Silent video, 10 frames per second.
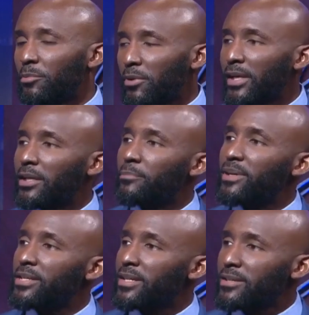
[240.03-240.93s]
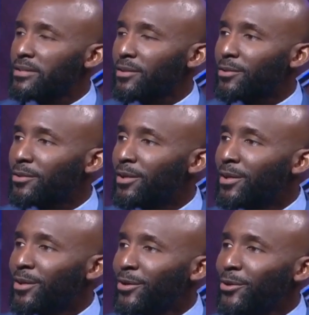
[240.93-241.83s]
in a P.J. Tucker,
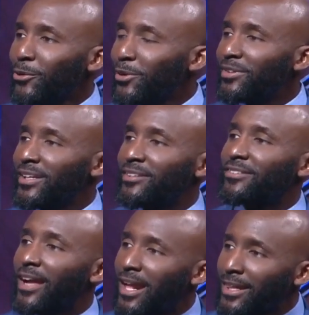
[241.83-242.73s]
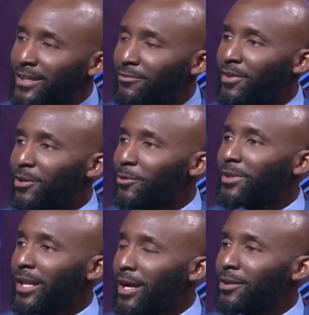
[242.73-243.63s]
who is a solid veteran
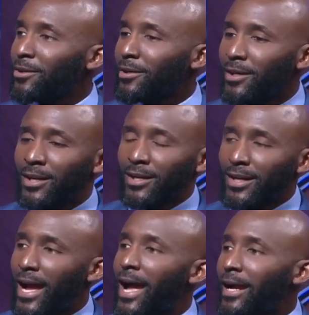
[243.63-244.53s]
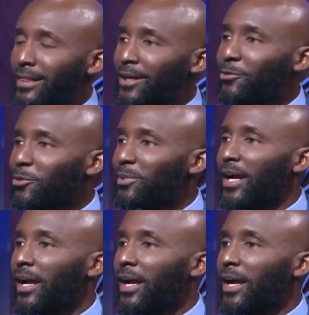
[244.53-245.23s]
locker room guy, who